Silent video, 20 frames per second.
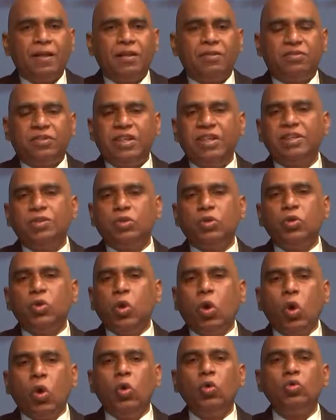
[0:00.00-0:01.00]
thing to
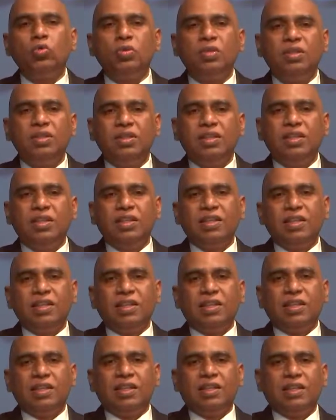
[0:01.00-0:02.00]
know
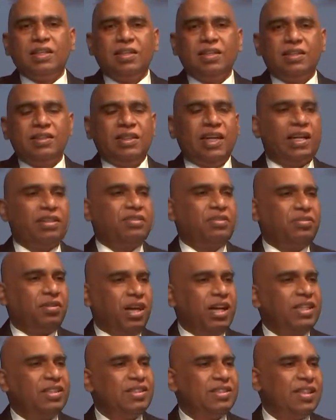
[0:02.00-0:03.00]
that
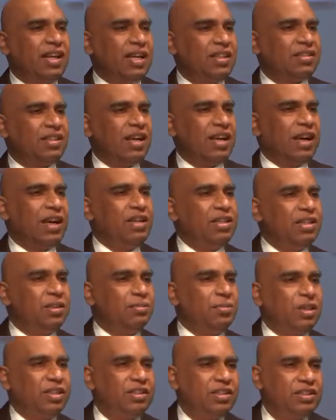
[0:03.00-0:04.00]
Christ, as our elder
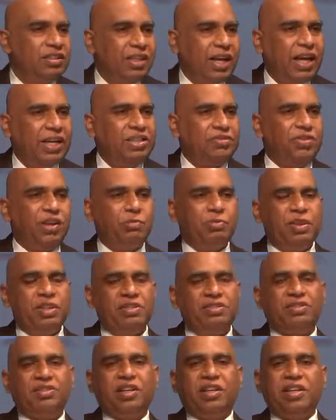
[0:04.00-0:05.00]
brother, as we have been
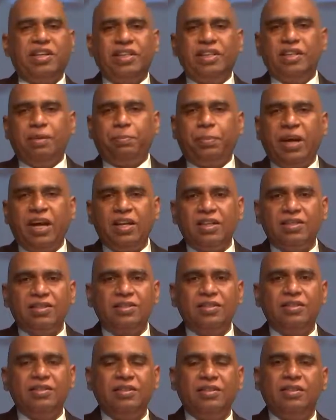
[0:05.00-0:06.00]
studying in the past,
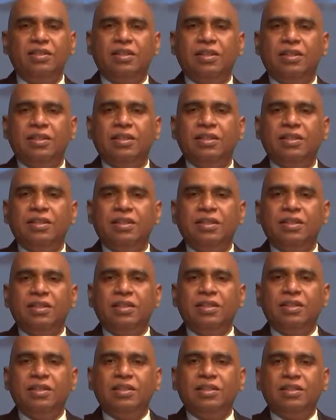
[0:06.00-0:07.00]

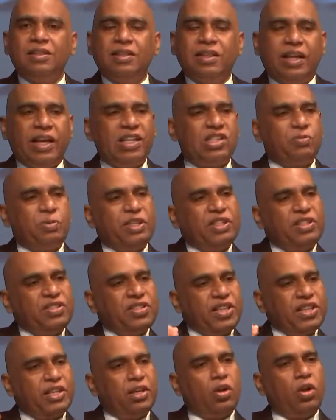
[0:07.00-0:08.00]
has been
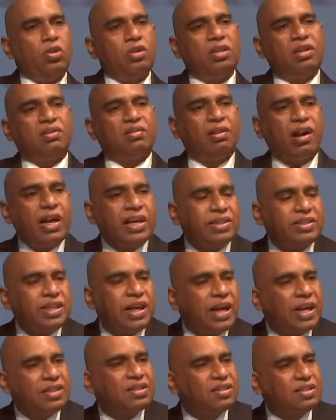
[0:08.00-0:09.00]
seated on the
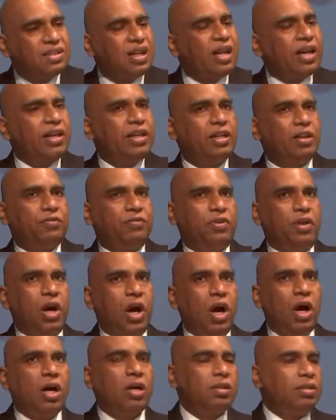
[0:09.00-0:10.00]
right-hand side of
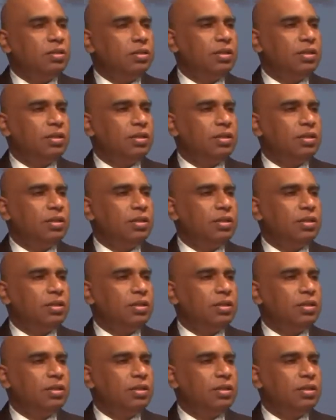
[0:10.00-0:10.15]
God?